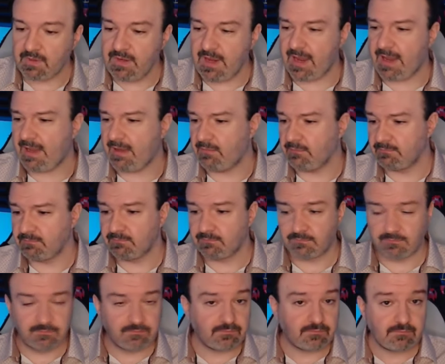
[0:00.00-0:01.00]
now,
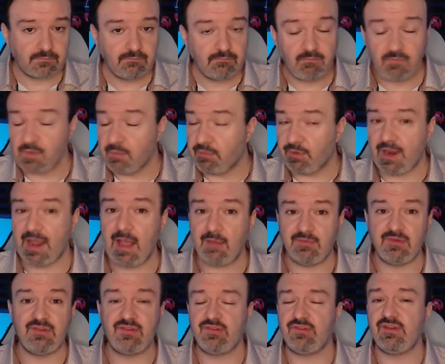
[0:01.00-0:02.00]

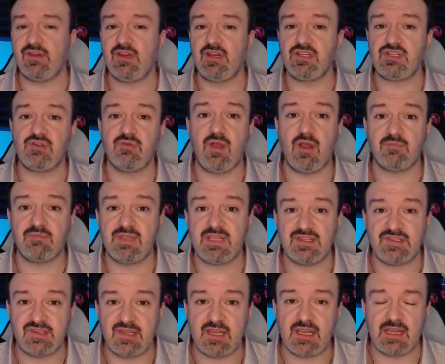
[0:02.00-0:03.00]
perhaps this isn't an issue on
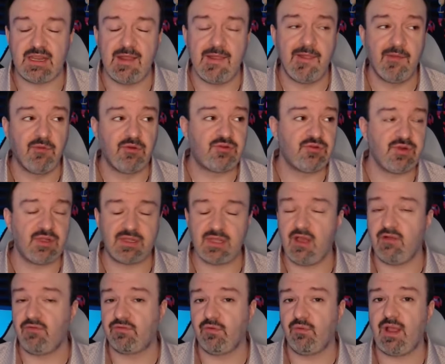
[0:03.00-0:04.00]
PC, which would
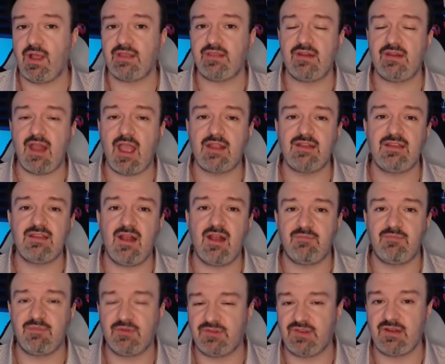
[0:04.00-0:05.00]
account for why the
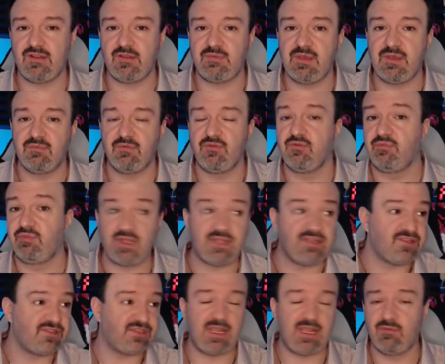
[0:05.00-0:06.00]
99% of the people who play
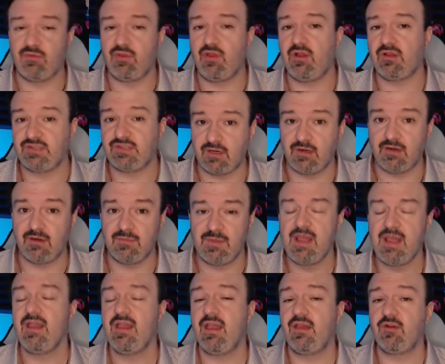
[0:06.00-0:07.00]
this game long term
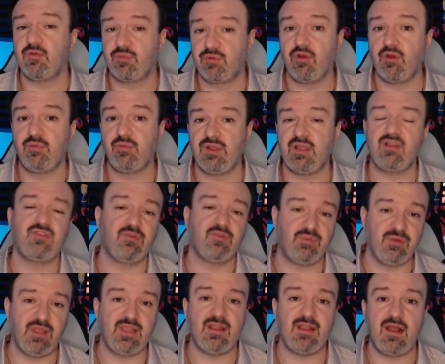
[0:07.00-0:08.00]
and are pro players are
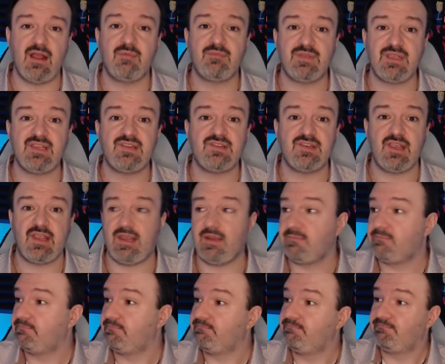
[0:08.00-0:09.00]
playing it on PC.
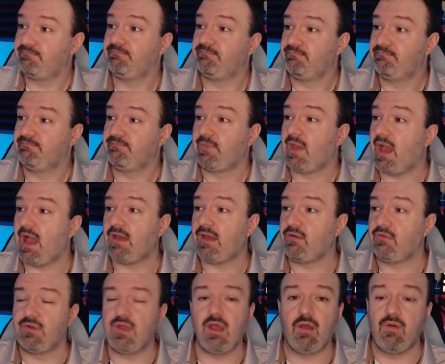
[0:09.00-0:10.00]
I
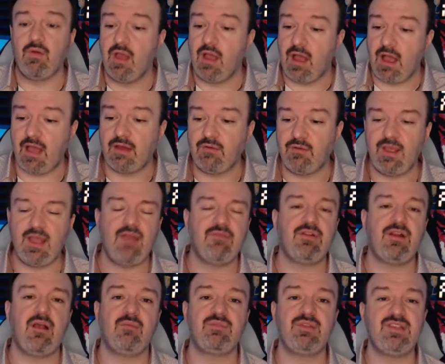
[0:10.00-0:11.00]
don't know. I don't have
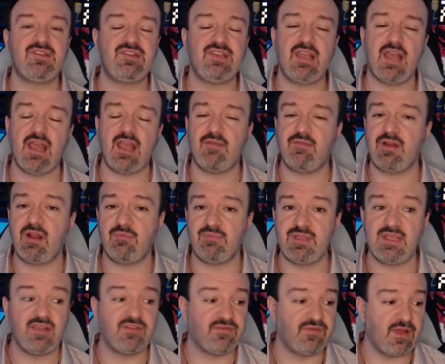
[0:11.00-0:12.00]
it on PC, I have it on
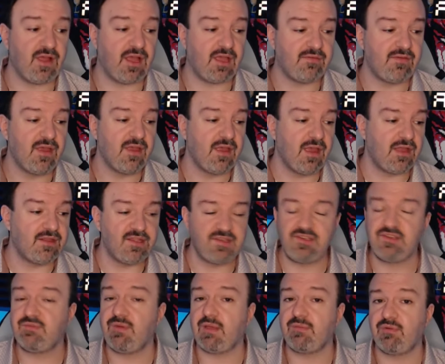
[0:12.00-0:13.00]
PS5, and this
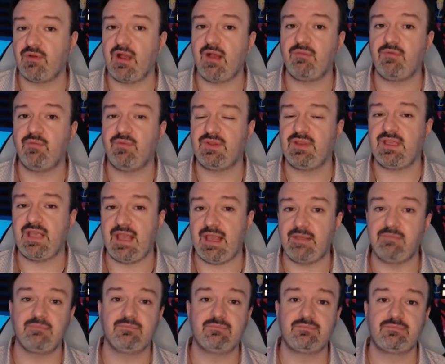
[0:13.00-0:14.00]
is my problem with the game.